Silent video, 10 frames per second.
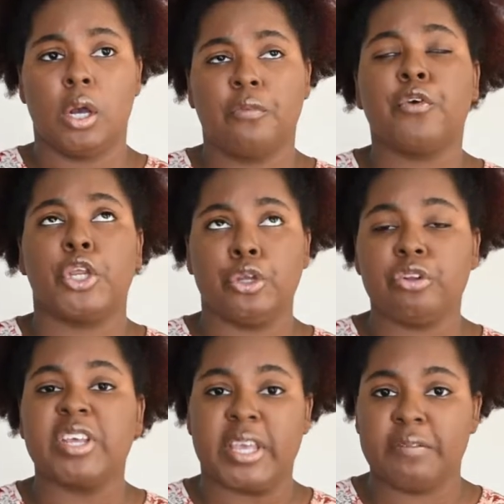for you
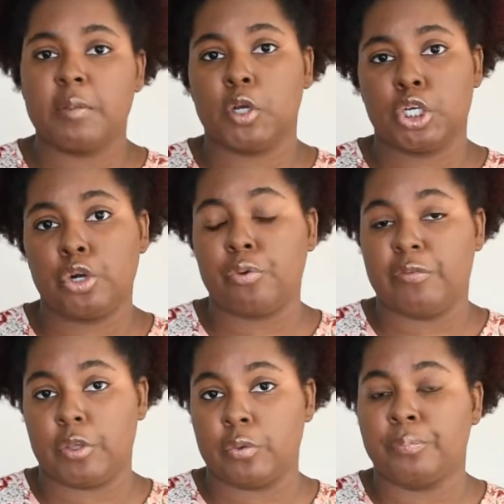to give them a good
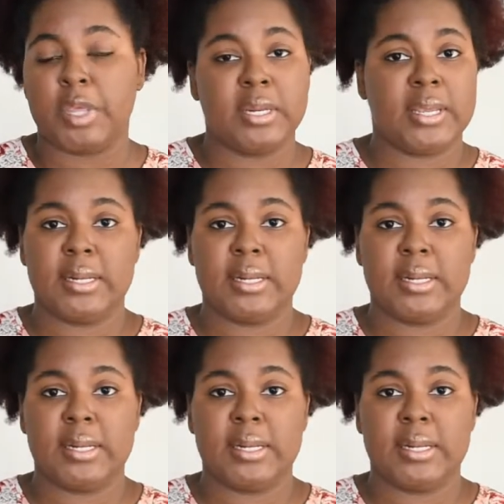review. And